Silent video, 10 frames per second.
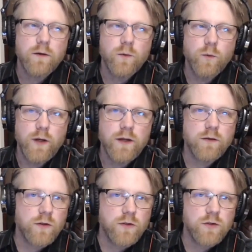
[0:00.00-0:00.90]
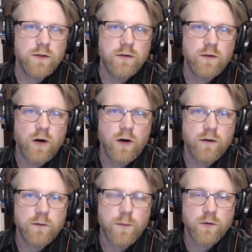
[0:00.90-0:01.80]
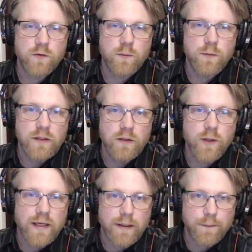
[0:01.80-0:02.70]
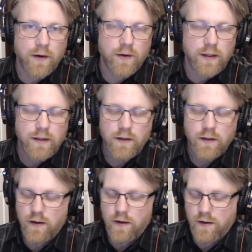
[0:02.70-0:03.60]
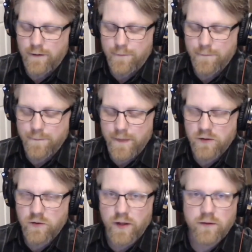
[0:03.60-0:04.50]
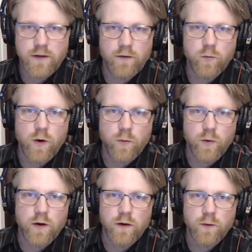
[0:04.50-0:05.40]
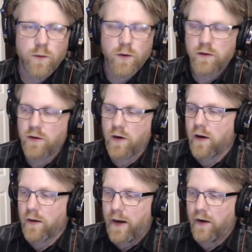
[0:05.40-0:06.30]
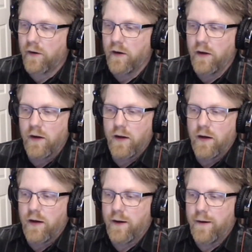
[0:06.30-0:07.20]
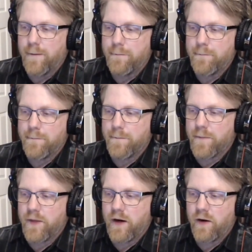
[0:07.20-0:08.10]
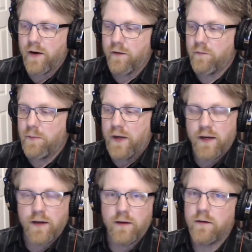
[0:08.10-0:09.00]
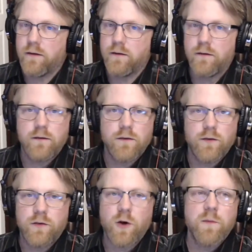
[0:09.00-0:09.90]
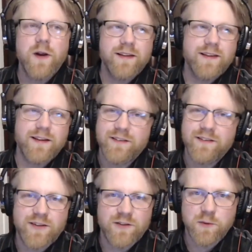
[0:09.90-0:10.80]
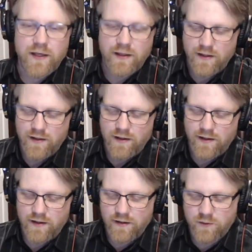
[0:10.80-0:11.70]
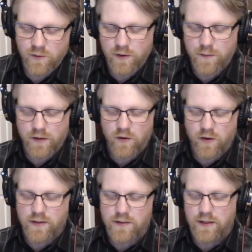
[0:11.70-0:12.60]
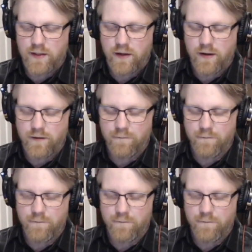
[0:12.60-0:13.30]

we as Christians are supposed to be doing about it. So that's kind of what we're going to talk about. There have been so many things this week. It's really been crazy. I'm